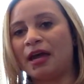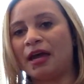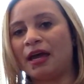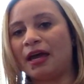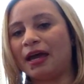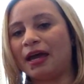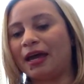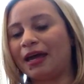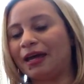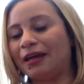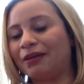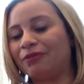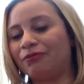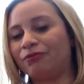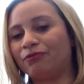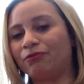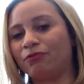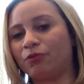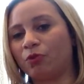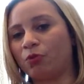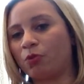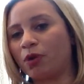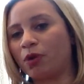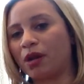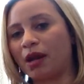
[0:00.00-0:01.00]
and
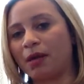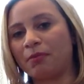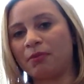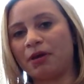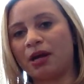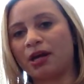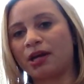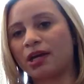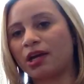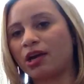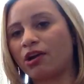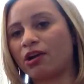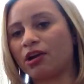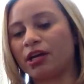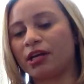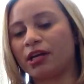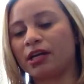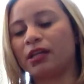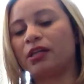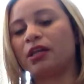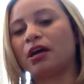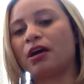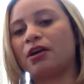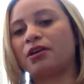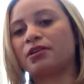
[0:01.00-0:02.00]
for when I'm not carrying
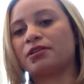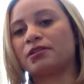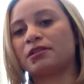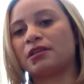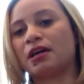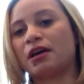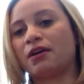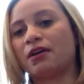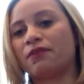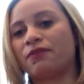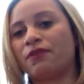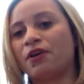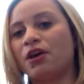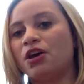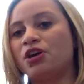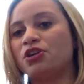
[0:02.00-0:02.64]
a lot of stuff.